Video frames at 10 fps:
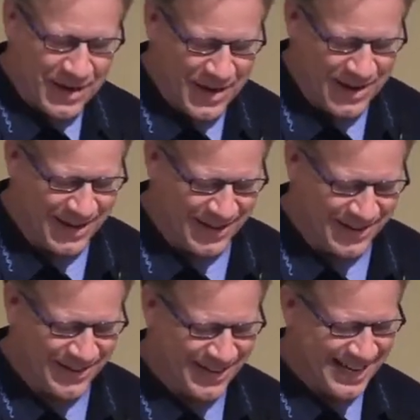So,
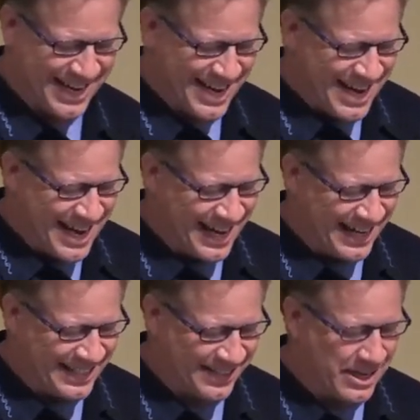
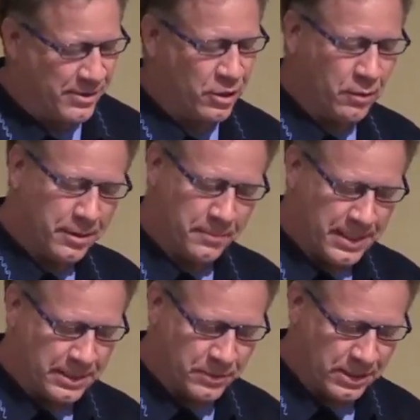uh, so now I know what it
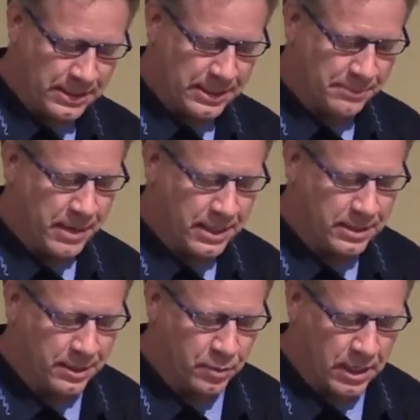means when she says
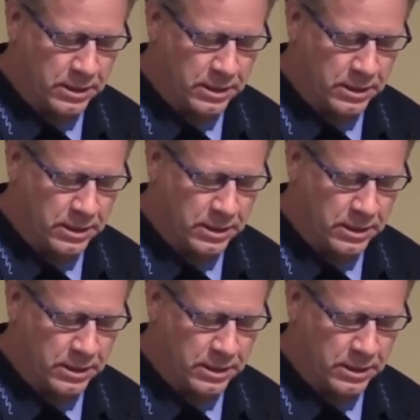banding